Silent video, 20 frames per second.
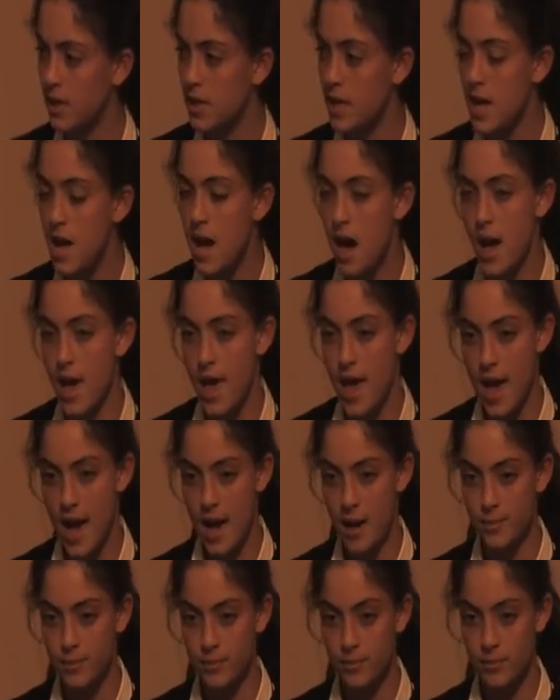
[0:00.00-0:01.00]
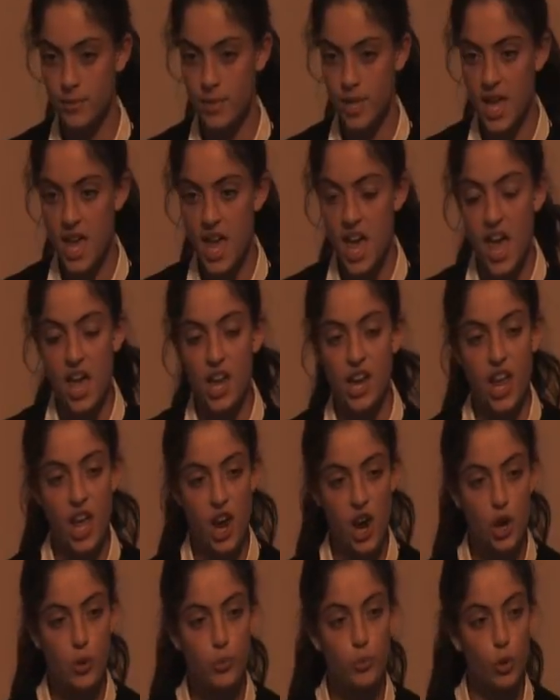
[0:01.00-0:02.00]
I am an
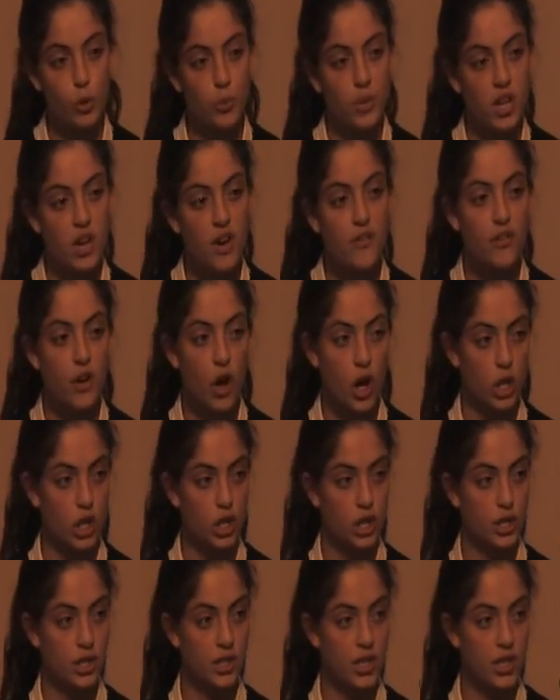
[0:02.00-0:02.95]
Arab woman of color,